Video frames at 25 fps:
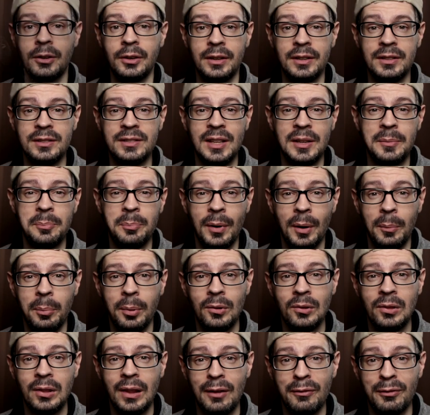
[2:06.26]
There is a
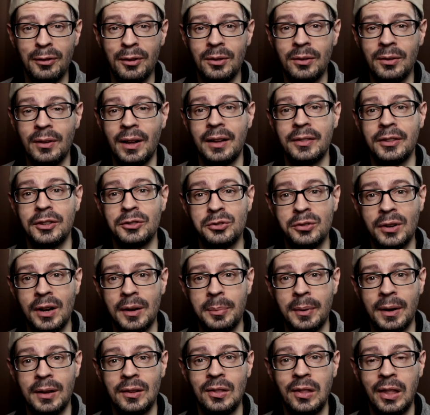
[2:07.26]
bubble level on the
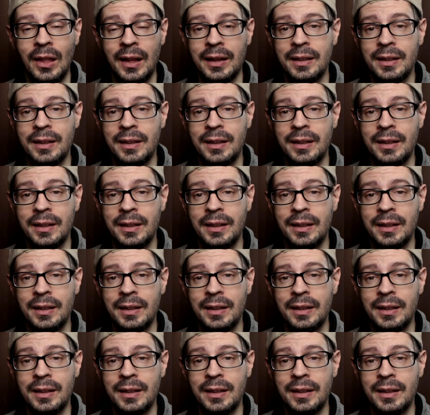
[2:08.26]
tripod